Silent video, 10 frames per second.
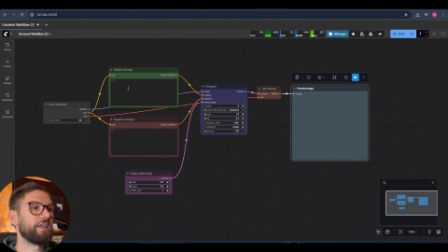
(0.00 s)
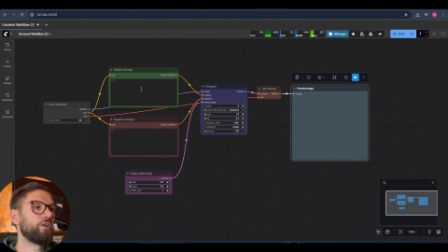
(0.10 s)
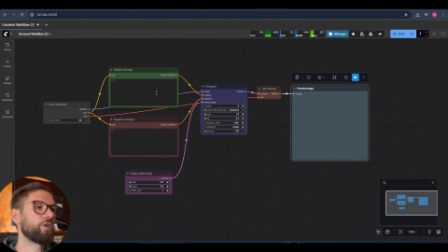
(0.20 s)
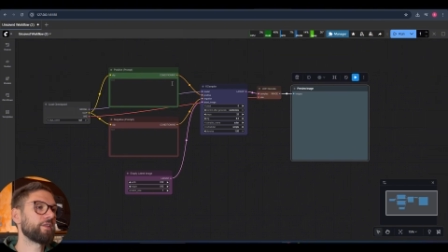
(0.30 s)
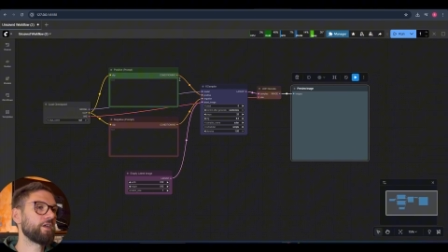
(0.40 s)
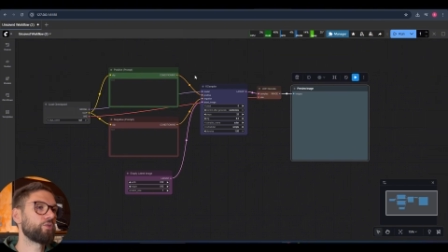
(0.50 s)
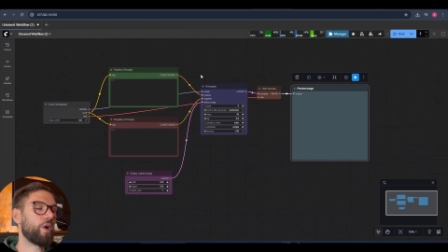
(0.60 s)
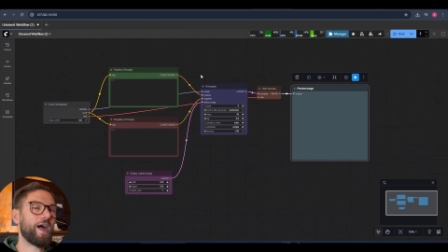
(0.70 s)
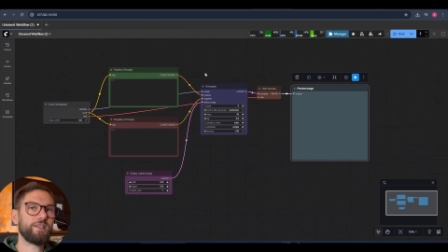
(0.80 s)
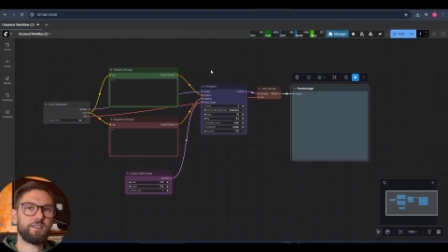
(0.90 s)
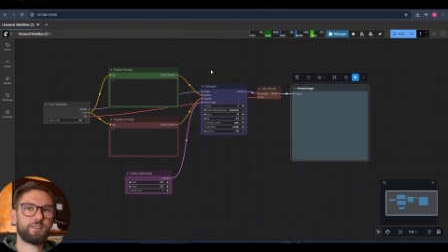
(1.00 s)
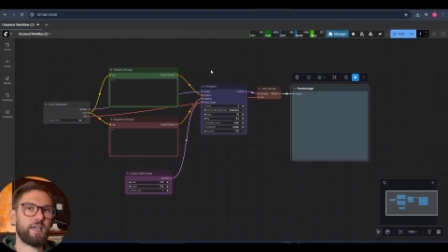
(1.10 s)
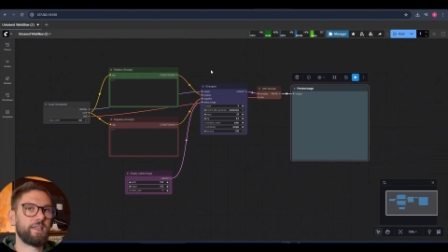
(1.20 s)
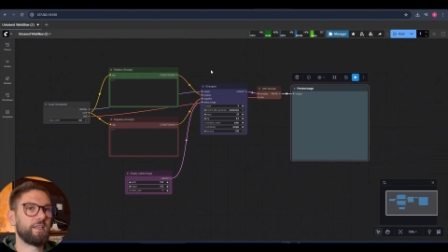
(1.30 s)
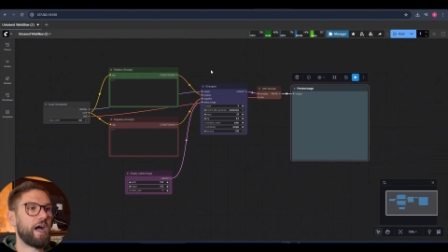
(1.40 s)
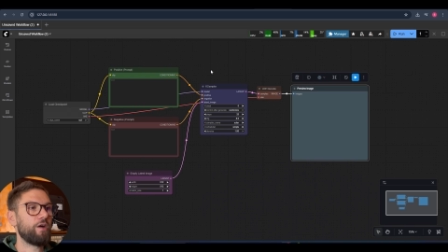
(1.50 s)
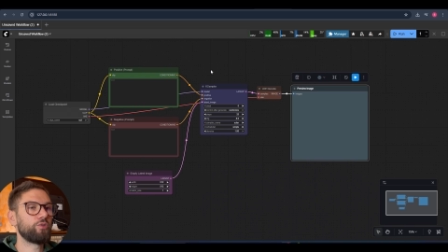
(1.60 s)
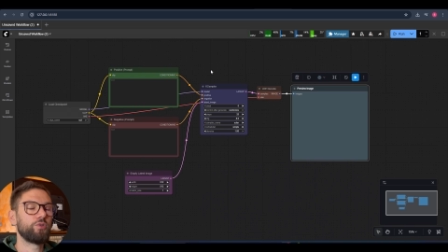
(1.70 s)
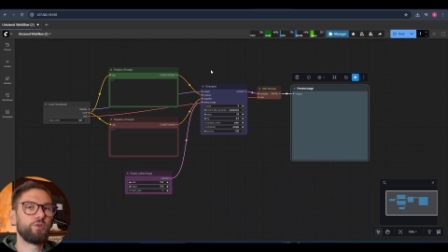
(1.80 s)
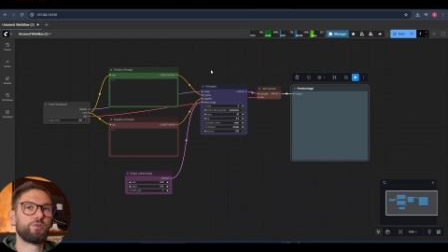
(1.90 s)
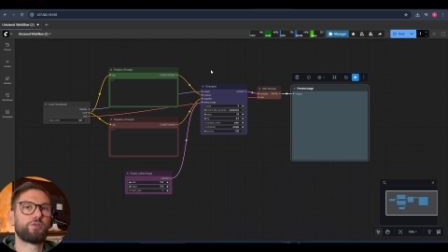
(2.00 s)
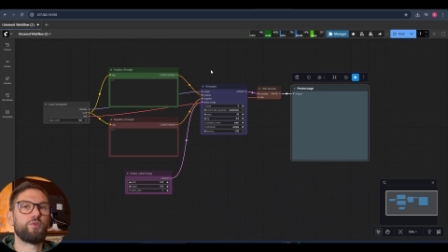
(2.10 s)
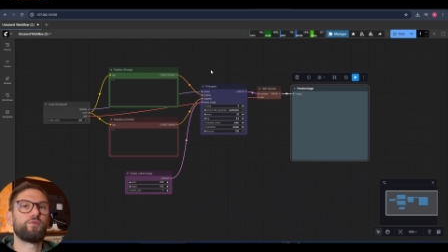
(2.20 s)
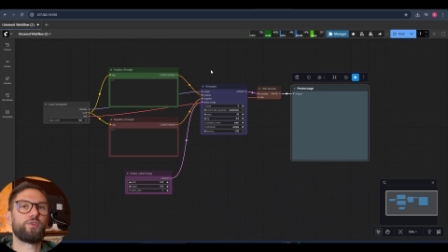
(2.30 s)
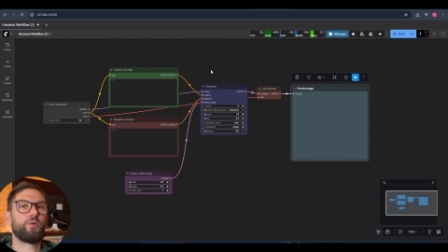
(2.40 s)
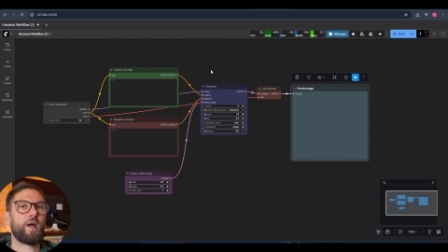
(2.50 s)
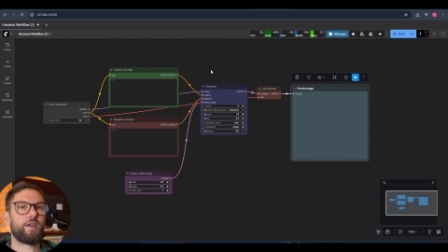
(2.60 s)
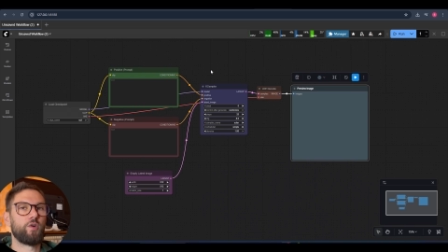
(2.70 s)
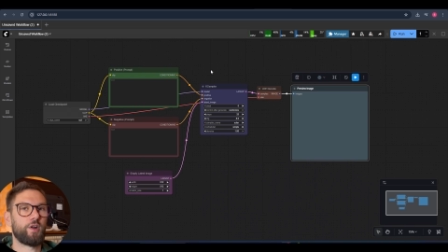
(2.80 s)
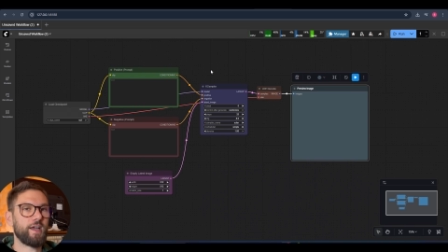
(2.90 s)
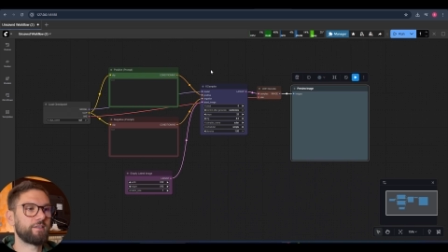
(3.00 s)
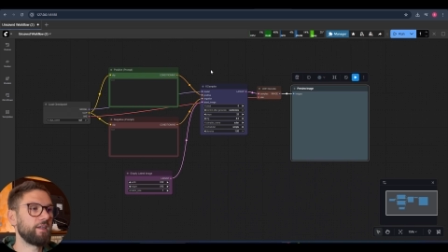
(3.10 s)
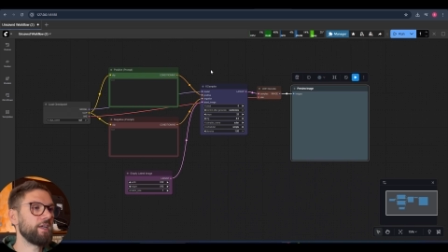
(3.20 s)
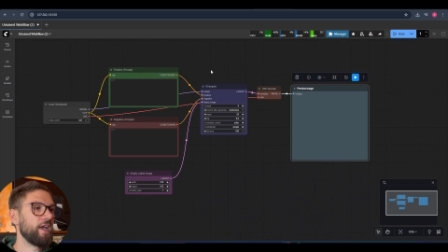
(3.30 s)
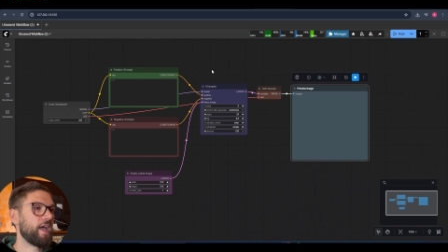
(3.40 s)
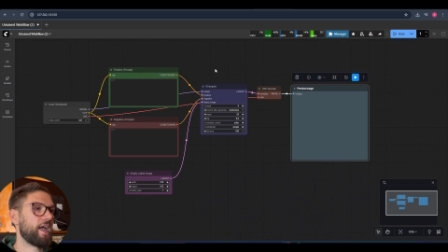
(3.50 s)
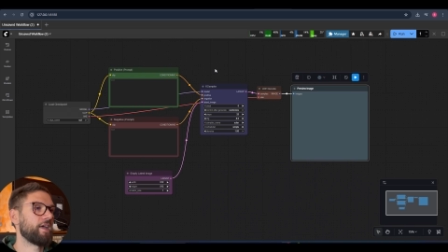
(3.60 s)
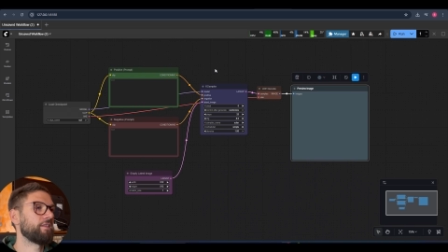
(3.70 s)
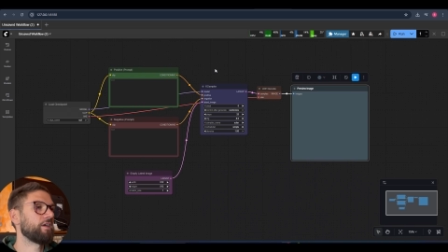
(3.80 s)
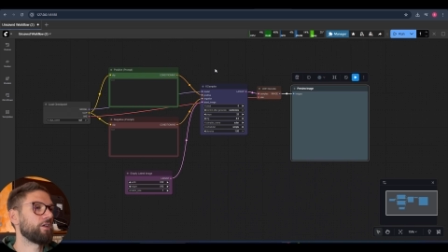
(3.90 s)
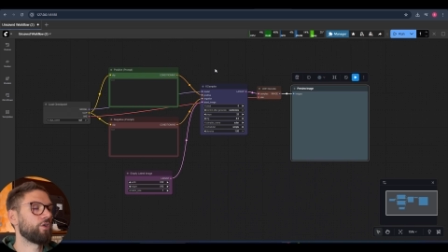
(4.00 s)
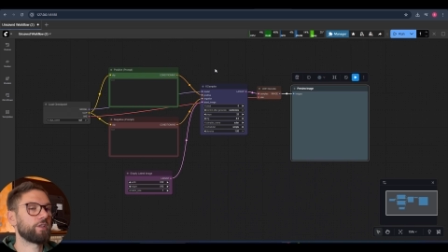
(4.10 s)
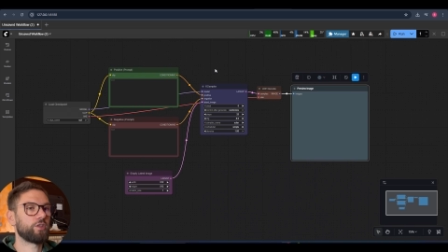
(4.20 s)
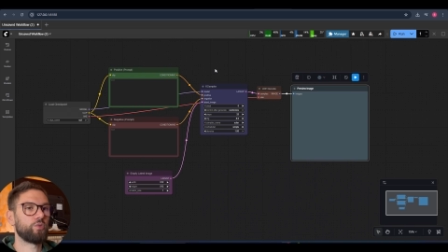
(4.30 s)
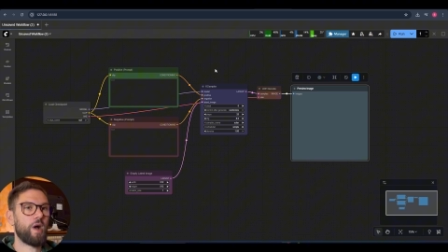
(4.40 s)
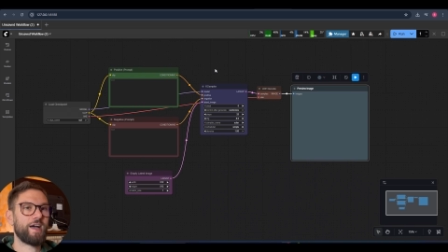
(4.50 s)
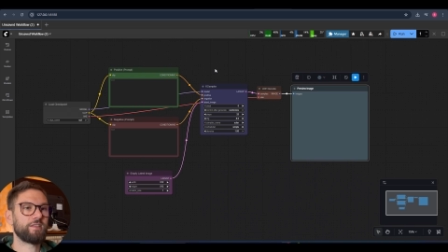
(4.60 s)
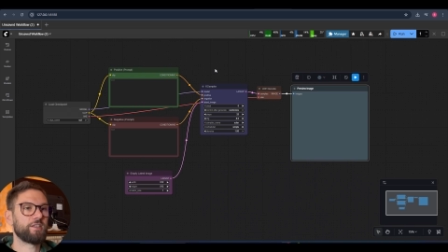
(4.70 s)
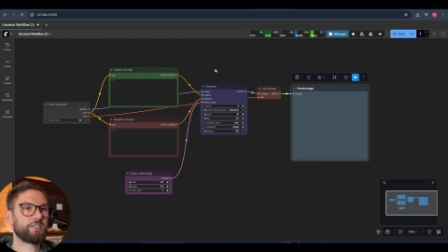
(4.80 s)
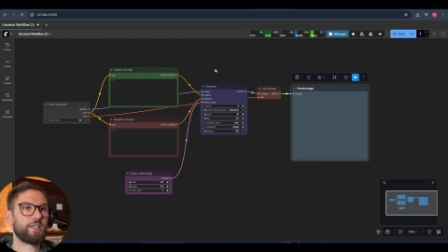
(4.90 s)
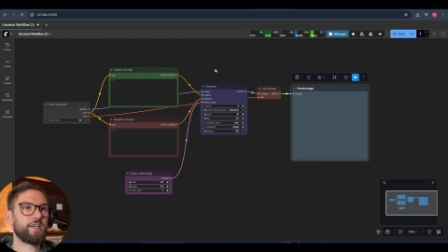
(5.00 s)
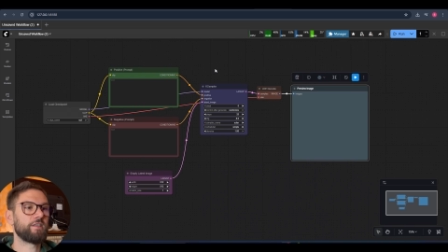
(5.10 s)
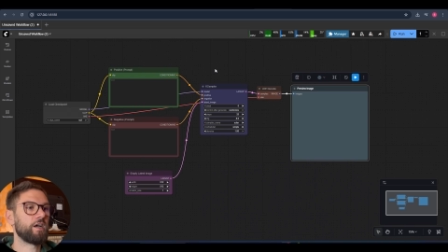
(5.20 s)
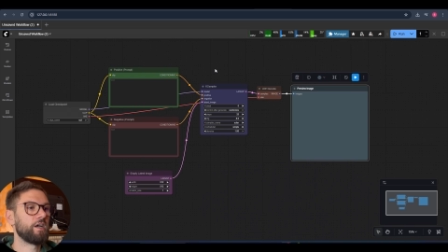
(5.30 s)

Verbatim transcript: in order to understand how to use ComfyUI correctly and in order to understand